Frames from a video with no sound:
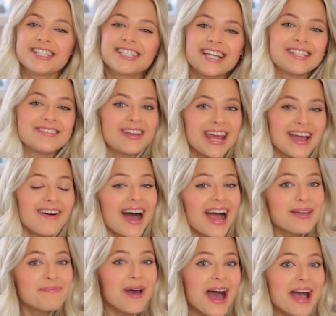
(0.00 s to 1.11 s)
today's video, I
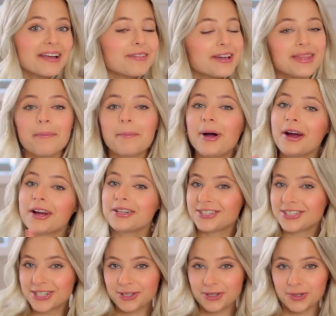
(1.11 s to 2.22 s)
am back with part
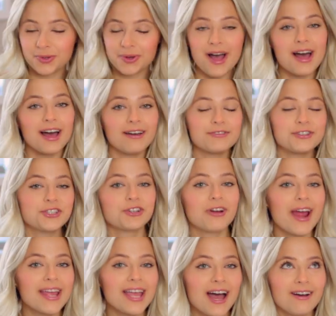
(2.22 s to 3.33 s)
two of
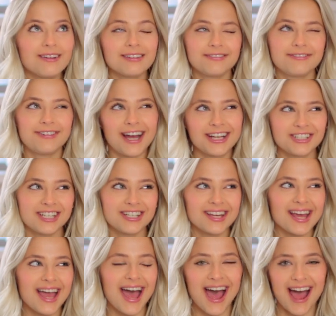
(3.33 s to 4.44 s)
trying out fashion
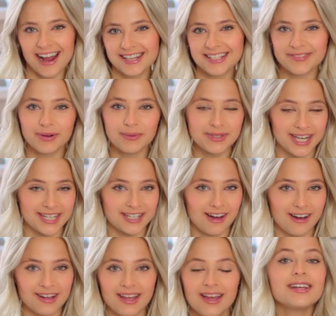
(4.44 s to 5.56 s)
hacks from
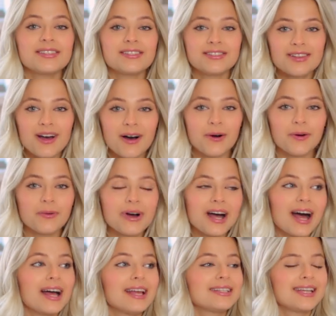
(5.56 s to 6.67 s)
TikTok. So,
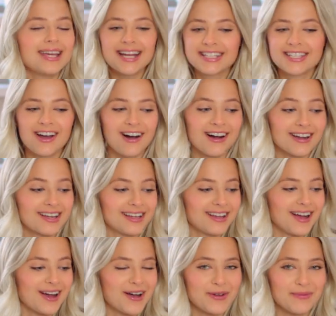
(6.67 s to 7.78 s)
TikTok,
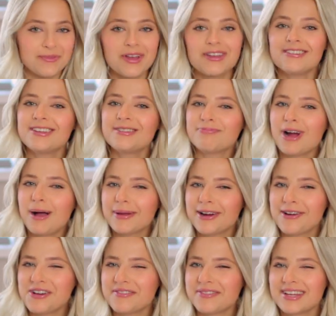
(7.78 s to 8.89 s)
um, you probably
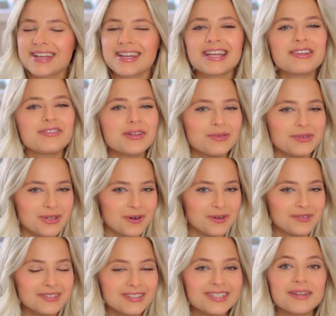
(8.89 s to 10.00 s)
heard of it. If you
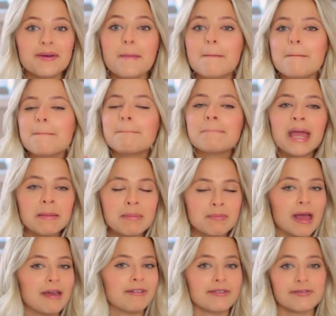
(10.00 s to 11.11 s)
don't, maybe
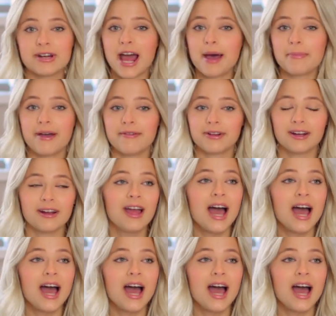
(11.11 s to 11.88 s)
my favorite app ever.